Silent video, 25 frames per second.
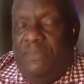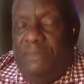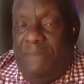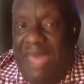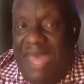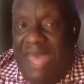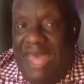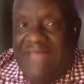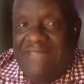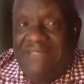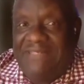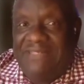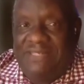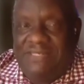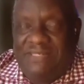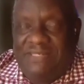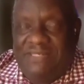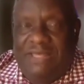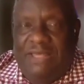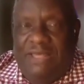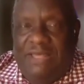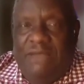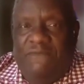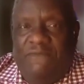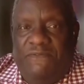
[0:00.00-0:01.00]
the past
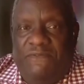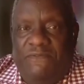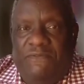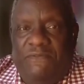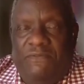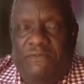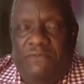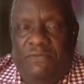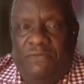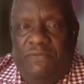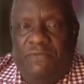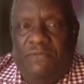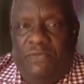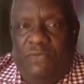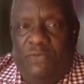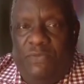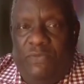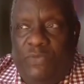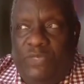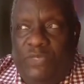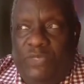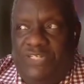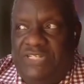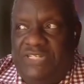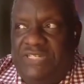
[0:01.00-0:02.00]
self,
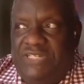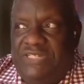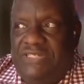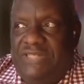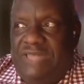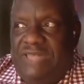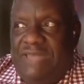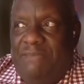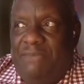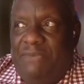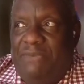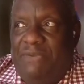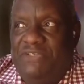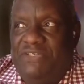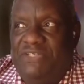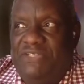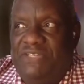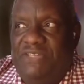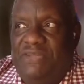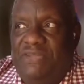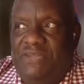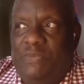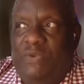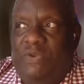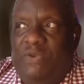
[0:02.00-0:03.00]
which is that
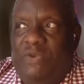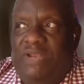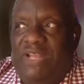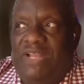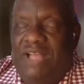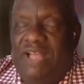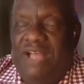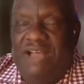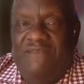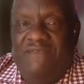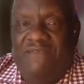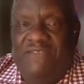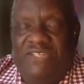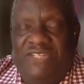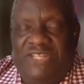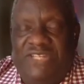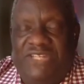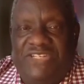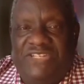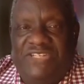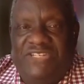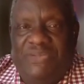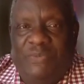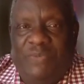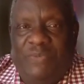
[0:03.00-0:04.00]
person that we're in
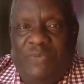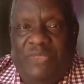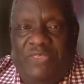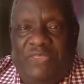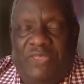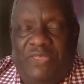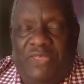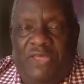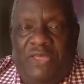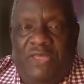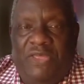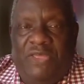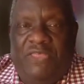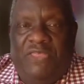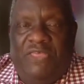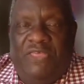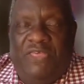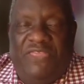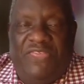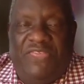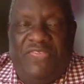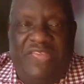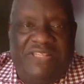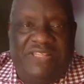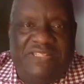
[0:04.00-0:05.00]
conversation with,
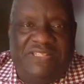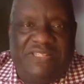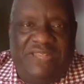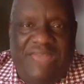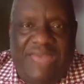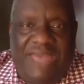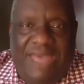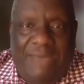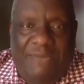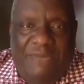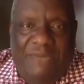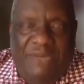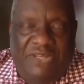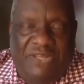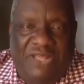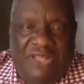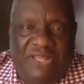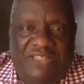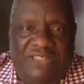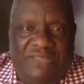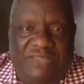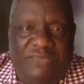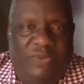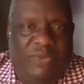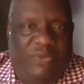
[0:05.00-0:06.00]
the things that happened
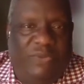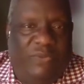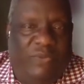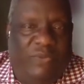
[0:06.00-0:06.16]
to us